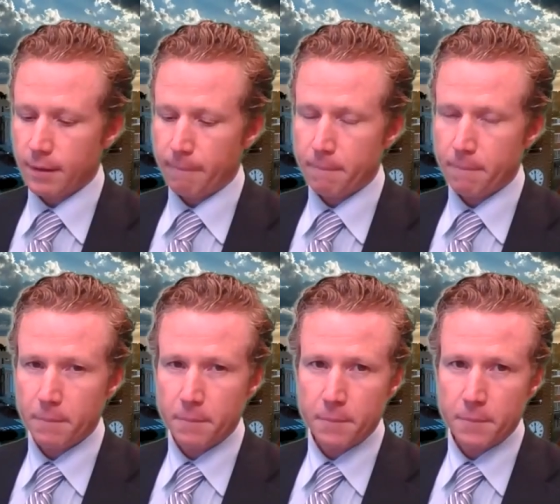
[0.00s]
For... Yep.
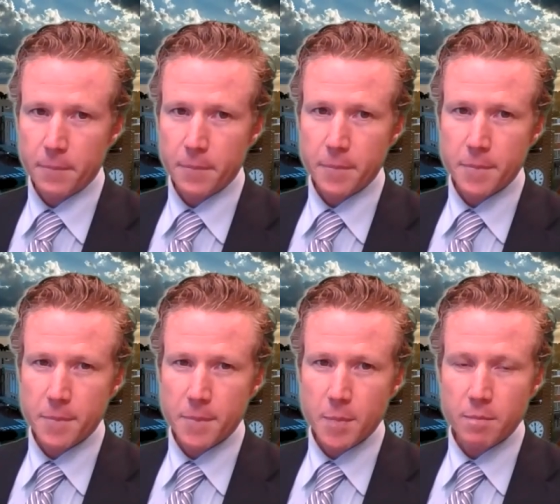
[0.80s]

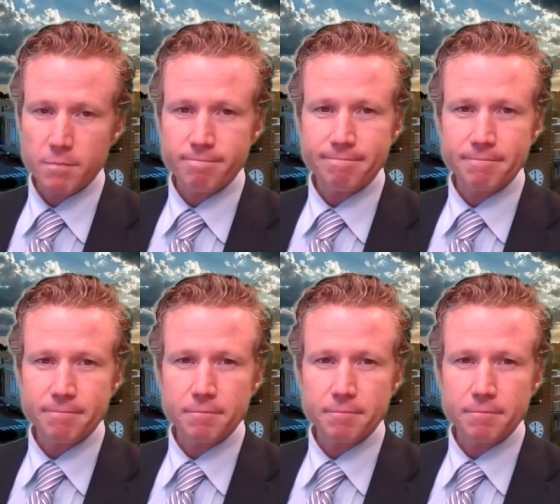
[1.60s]
Love that.